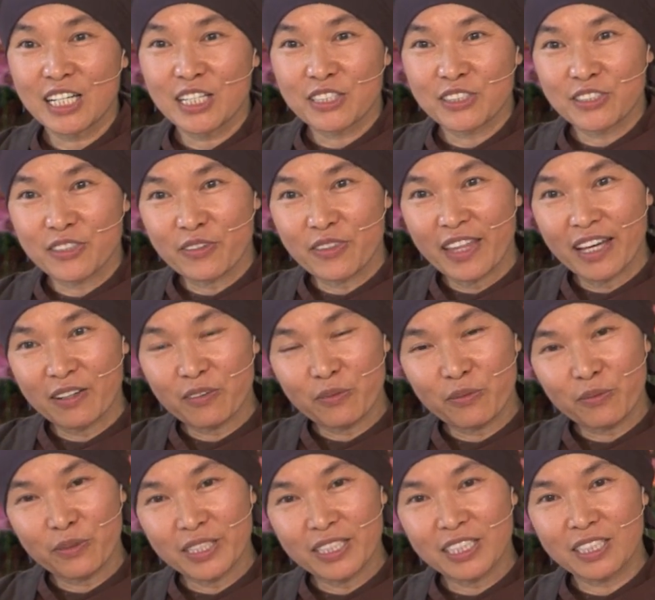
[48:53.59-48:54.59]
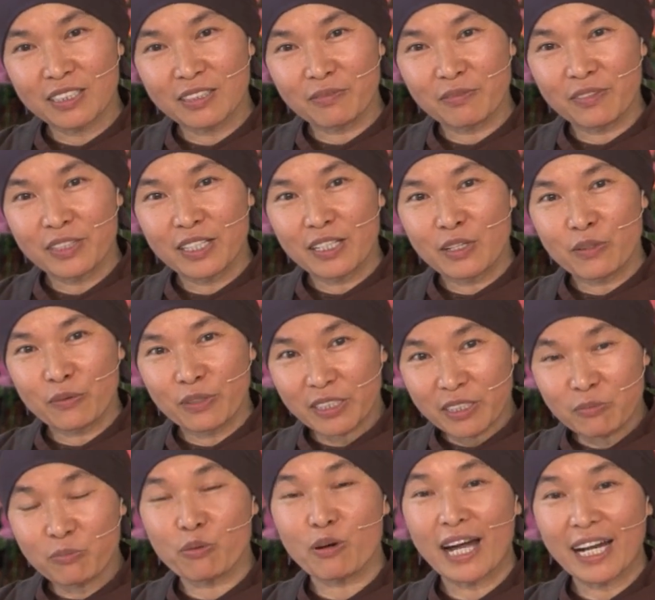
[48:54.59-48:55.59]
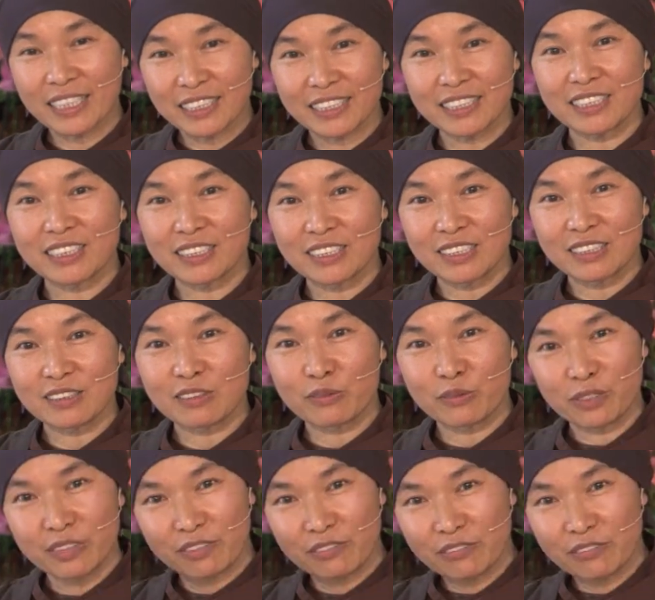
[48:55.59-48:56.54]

so that we can practice with